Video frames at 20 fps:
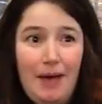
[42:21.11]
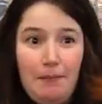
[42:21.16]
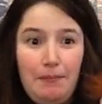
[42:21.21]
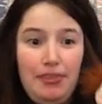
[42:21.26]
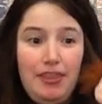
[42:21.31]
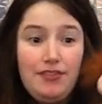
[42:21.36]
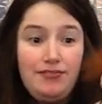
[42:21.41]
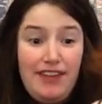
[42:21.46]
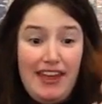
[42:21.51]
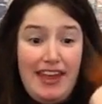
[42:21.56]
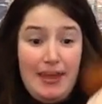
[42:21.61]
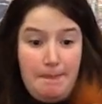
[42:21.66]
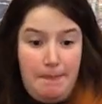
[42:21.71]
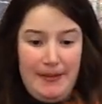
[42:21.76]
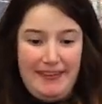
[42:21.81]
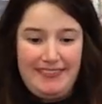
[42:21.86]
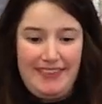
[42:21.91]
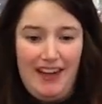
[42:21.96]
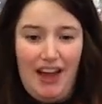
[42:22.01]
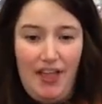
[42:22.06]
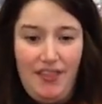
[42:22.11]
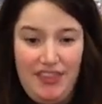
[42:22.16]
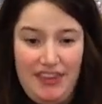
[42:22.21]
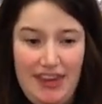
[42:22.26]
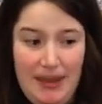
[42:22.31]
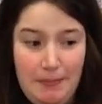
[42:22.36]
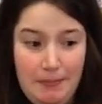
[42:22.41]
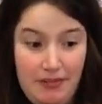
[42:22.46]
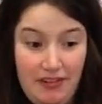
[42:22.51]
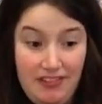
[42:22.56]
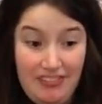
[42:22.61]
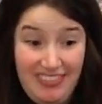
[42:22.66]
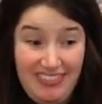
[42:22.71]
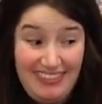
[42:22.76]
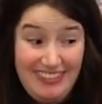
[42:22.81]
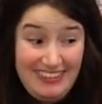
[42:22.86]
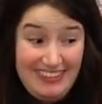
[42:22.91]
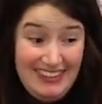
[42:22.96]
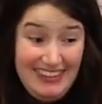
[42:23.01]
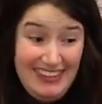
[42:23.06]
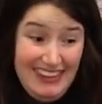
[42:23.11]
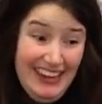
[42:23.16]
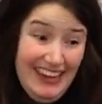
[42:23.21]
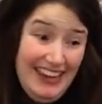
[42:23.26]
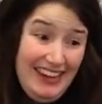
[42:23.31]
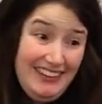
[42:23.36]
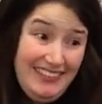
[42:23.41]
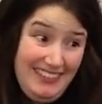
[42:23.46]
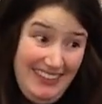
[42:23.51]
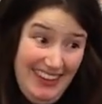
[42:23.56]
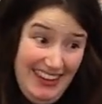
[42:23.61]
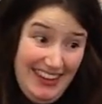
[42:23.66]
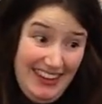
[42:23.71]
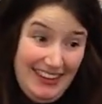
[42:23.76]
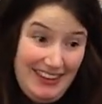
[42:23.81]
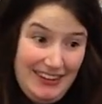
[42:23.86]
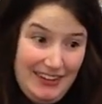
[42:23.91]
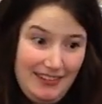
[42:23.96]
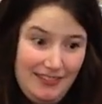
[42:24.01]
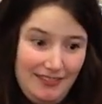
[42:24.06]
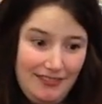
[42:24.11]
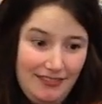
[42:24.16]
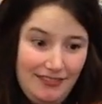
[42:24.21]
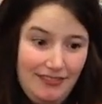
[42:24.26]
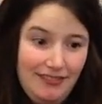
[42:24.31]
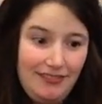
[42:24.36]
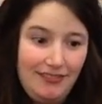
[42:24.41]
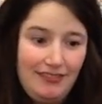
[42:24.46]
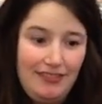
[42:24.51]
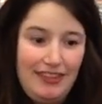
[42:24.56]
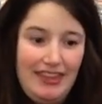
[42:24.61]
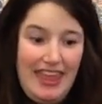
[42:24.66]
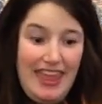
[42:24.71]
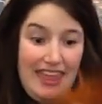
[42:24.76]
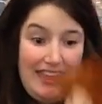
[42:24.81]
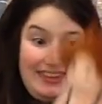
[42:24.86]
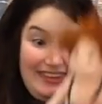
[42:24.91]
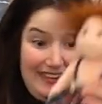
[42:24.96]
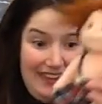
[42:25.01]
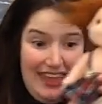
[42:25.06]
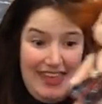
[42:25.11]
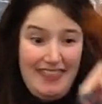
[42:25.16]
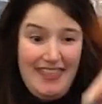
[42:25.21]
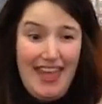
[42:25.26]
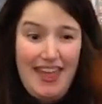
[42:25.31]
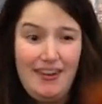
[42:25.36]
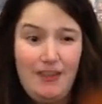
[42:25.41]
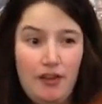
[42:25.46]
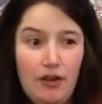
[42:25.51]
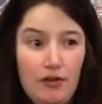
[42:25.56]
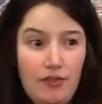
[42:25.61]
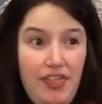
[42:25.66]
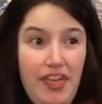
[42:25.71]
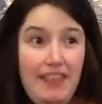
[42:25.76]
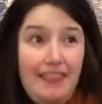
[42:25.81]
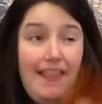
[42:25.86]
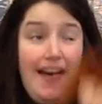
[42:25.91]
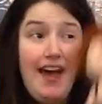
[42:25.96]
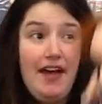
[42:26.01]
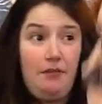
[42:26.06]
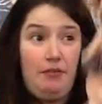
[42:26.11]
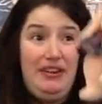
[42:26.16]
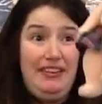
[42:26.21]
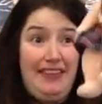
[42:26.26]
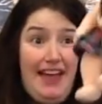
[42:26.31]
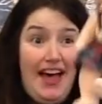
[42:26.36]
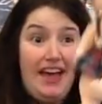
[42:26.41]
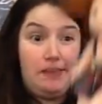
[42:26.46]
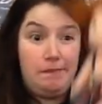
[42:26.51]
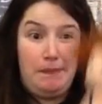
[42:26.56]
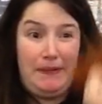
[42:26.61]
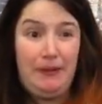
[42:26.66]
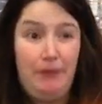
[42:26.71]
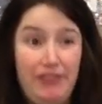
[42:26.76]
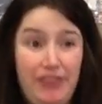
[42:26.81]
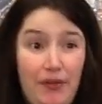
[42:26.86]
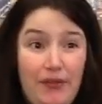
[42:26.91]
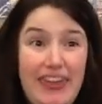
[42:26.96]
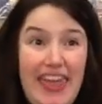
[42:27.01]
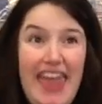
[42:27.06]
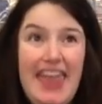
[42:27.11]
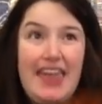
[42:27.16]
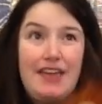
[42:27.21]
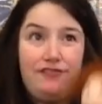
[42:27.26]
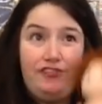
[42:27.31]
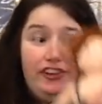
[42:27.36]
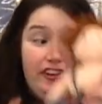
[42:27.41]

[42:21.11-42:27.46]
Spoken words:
Nevada picked out all the numbers. Yeah, I did. And then we lost, but it was okay. At